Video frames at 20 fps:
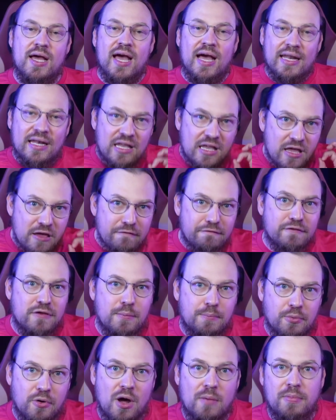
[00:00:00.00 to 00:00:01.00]
And if the
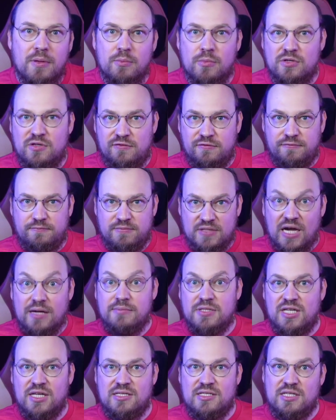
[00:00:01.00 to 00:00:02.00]
problem was time
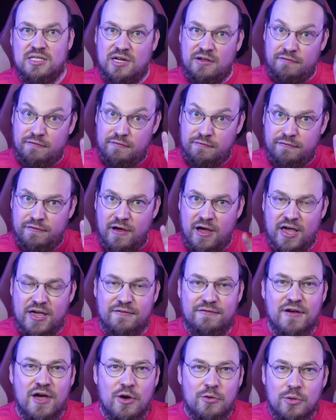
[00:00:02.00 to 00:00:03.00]
sensitive,
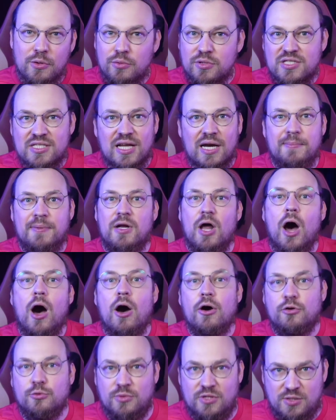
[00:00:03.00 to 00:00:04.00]
5, we would set up an
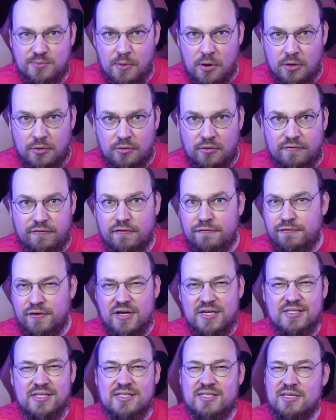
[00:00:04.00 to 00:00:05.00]
autoresponder for
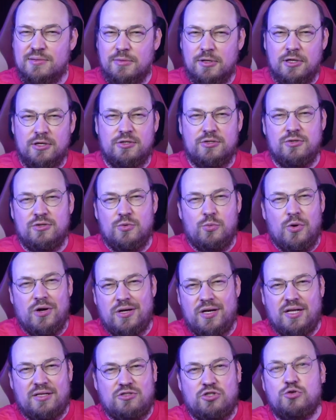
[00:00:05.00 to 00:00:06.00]
phrases similar to the one
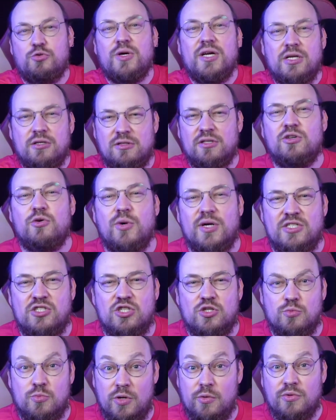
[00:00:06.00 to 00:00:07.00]
that triggered the
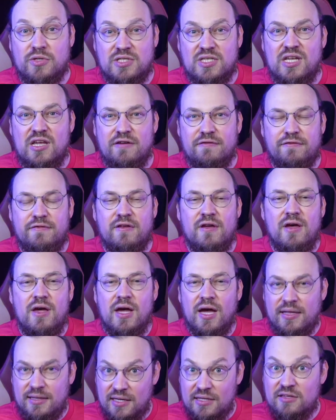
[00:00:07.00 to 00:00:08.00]
question we received.
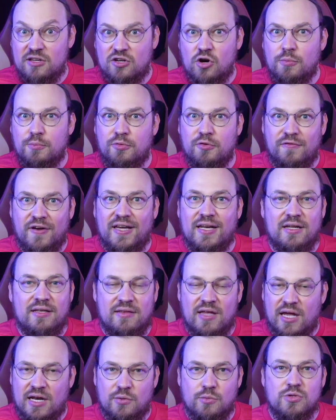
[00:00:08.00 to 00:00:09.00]
And Intercom provided
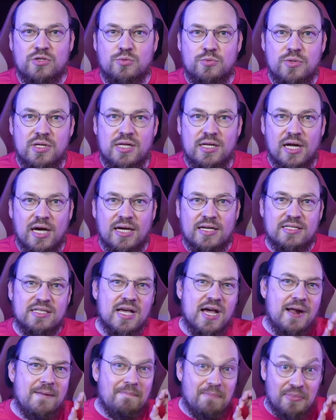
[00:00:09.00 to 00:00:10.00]
that. It was really nice.
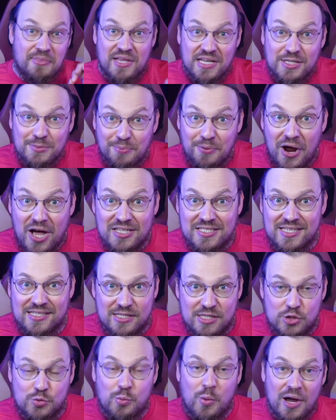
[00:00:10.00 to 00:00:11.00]
And this process
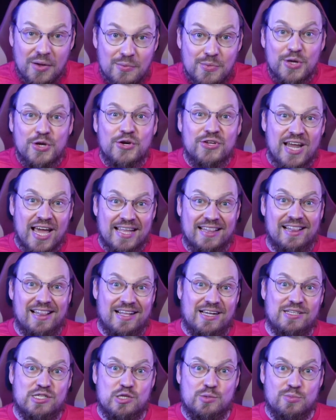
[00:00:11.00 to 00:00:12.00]
is why we could handle
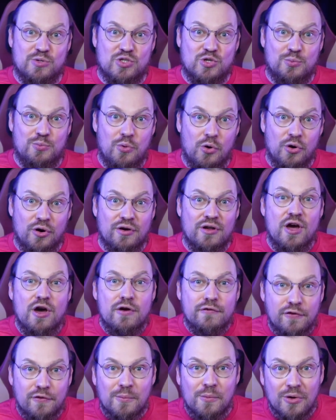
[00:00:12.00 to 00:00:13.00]
customer support
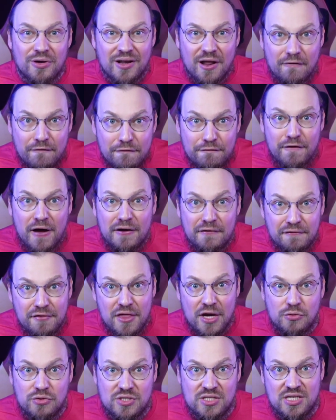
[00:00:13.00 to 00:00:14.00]
for more than
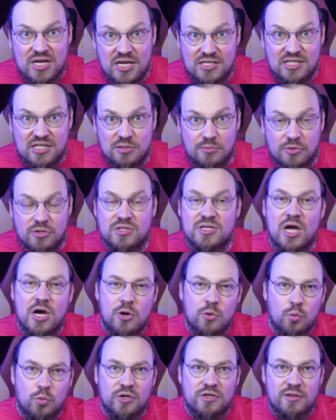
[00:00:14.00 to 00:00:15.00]
5,000 customers
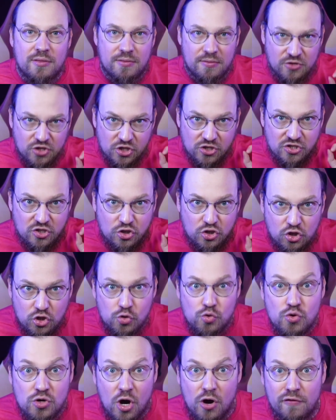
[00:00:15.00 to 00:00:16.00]
with just
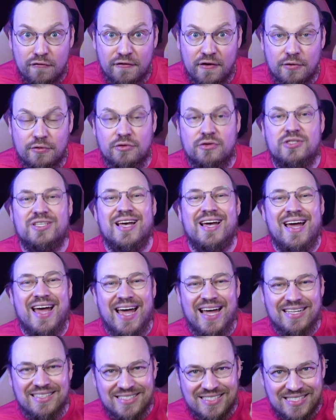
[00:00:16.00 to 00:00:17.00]
2 co-founders
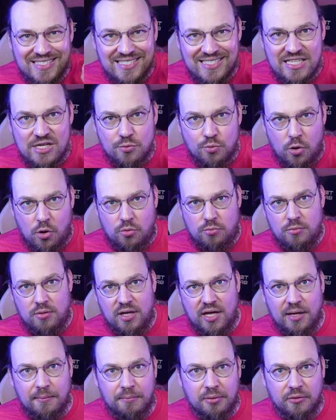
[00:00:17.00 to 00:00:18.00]
and 0
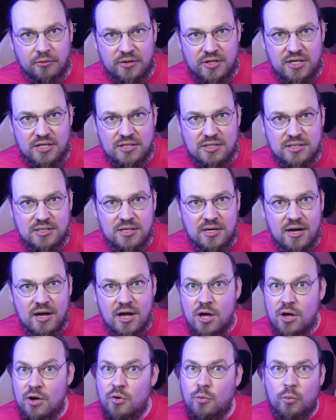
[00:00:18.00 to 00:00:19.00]
employees.
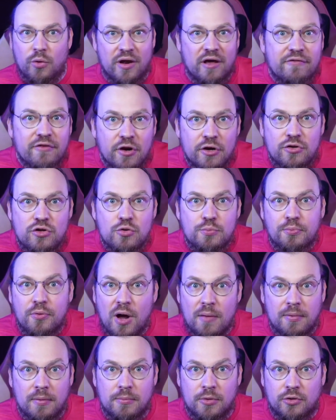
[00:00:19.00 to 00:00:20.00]
Whenever a new
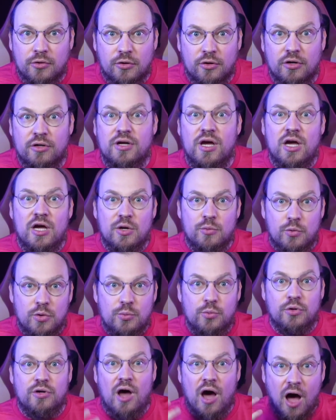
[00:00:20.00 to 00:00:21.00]
problem occurred, we
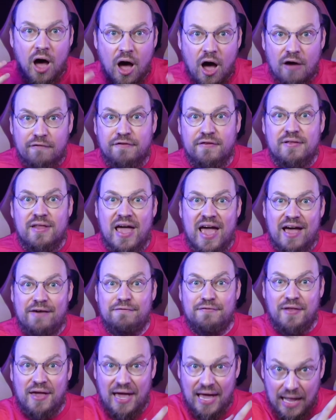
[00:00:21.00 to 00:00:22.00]
would often
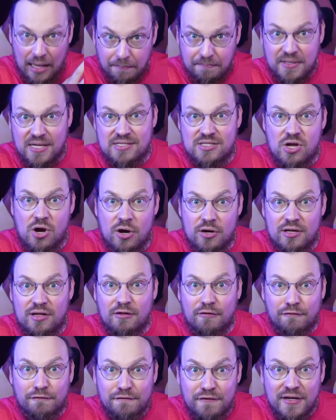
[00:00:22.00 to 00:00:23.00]
have the help desk
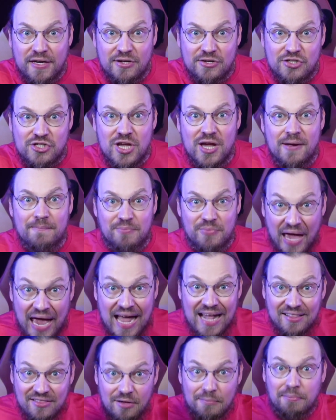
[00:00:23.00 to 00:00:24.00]
article finished
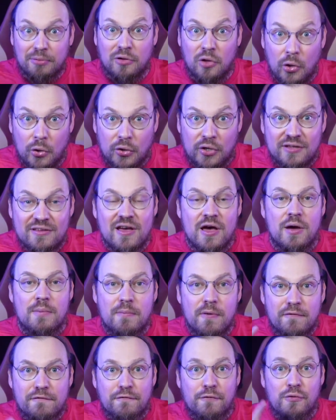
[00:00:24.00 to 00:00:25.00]
and deployed
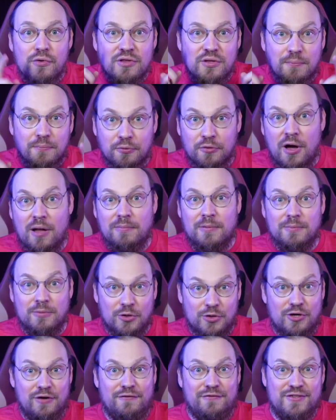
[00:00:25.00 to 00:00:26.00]
before the problem
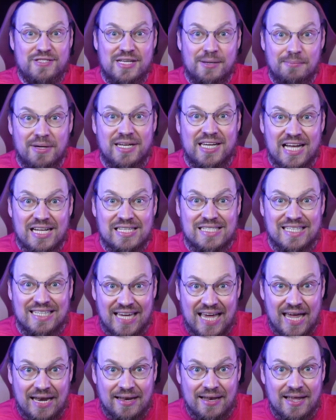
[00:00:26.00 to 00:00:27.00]
occurred for somebody else
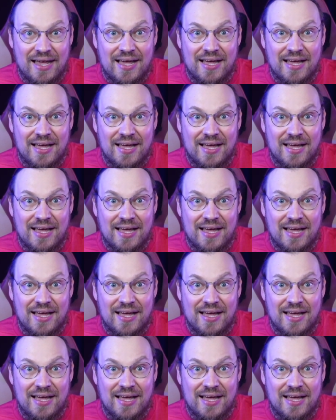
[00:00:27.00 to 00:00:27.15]
again.